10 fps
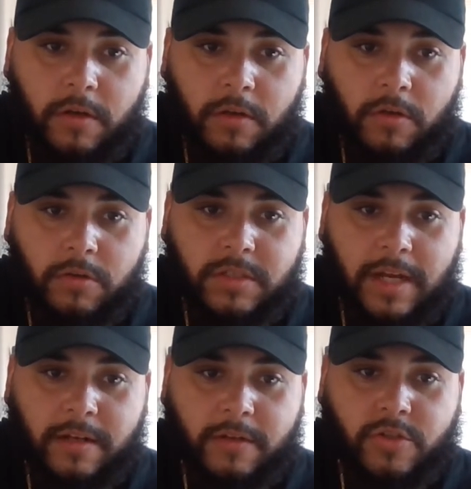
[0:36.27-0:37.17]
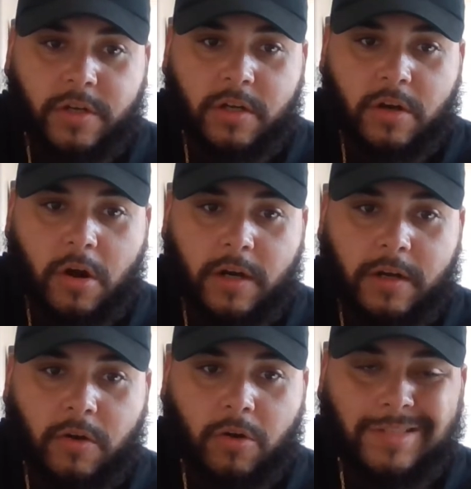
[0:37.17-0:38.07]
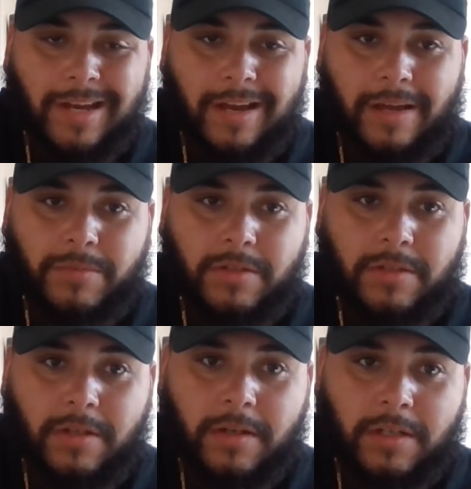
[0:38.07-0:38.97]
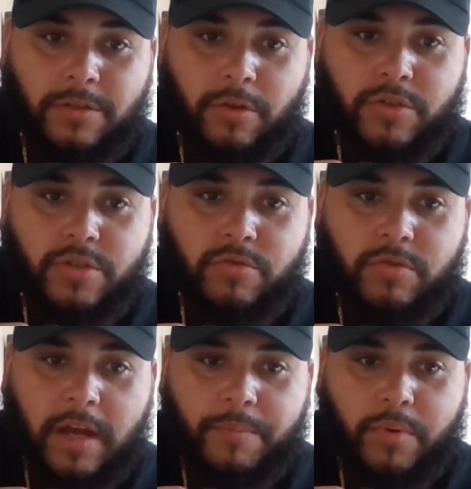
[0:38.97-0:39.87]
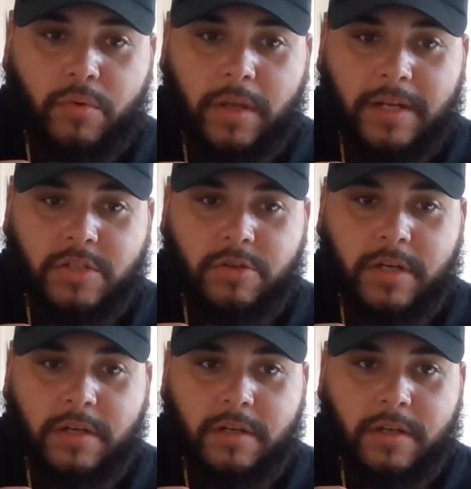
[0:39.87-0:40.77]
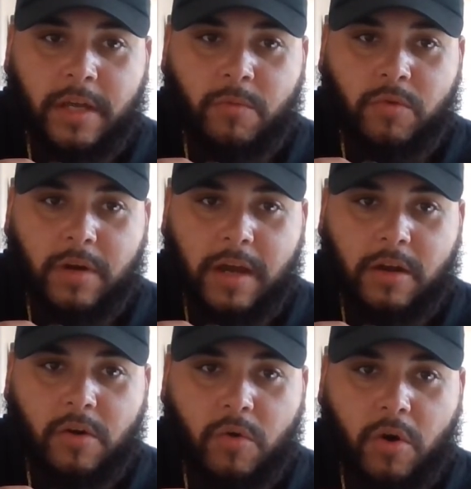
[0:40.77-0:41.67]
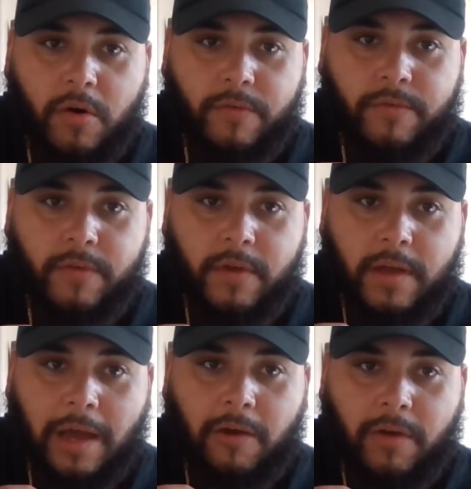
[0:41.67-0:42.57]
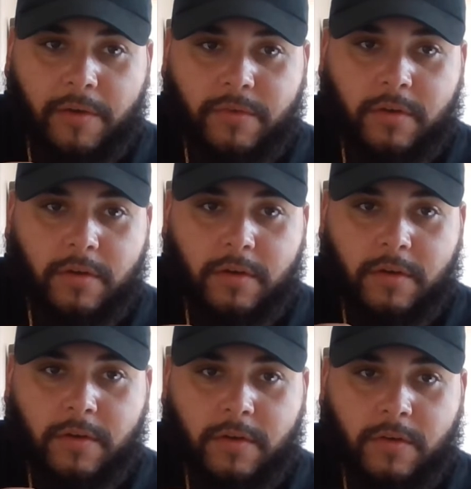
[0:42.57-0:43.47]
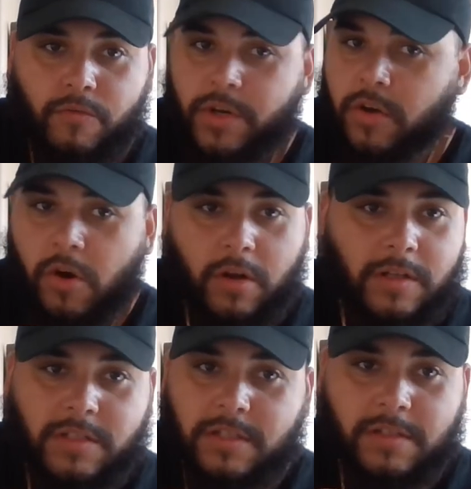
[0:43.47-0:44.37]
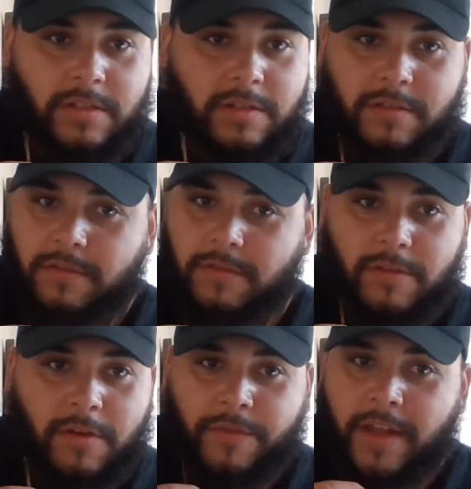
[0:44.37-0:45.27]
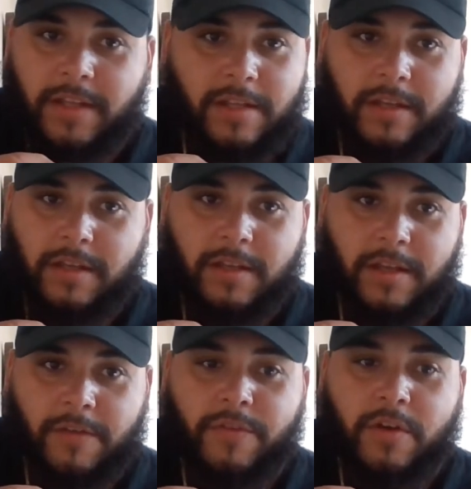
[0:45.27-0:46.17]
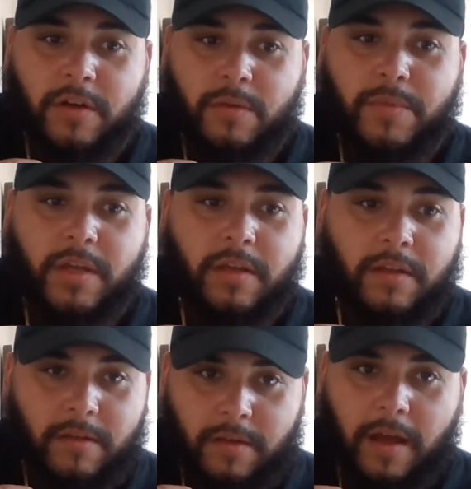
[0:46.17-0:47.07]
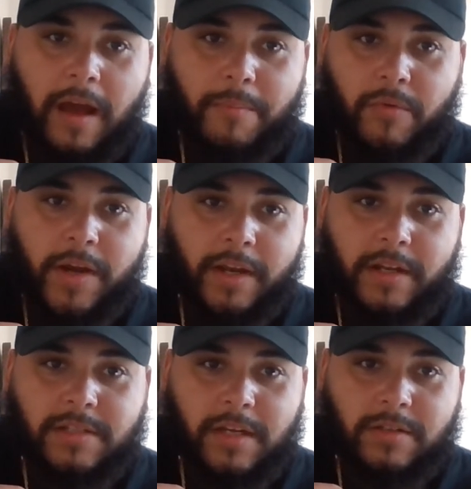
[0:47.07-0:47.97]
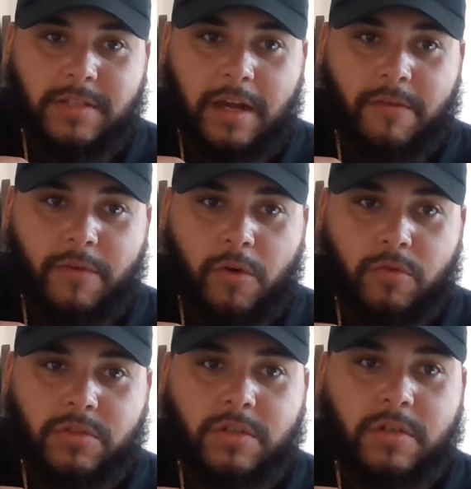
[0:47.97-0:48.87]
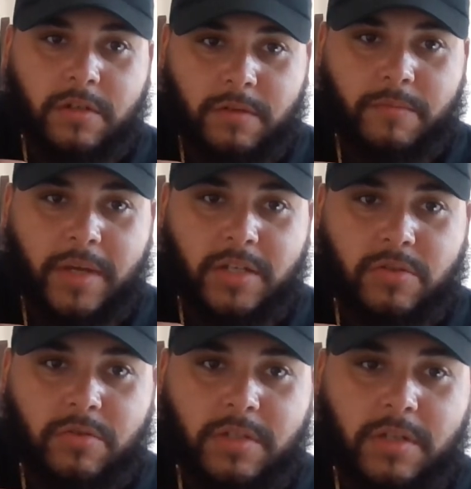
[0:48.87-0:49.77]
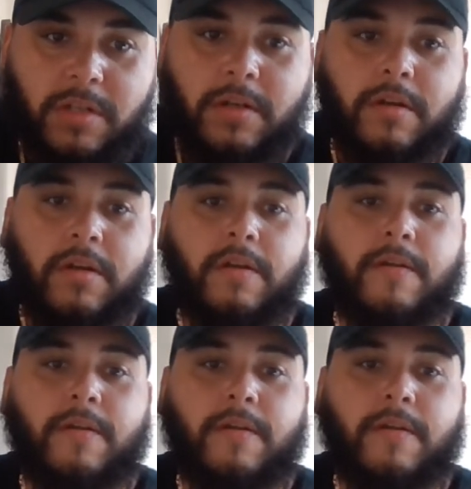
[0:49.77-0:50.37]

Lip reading: alongside the trigger guard at all times. As long as you do not pull that trigger, it will not go off. However, regardless of anything, if you're going to be operating this outside of a holster, make sure it's clear.